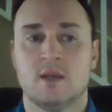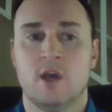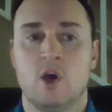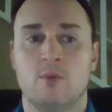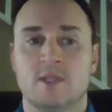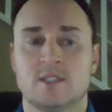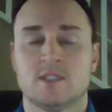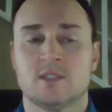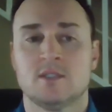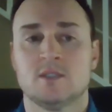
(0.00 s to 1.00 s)

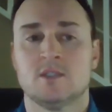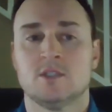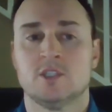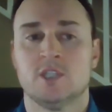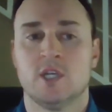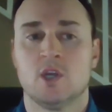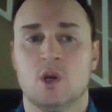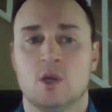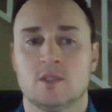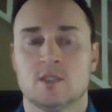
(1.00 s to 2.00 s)
helmets, shin
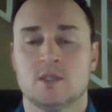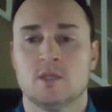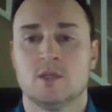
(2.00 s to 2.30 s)
guards,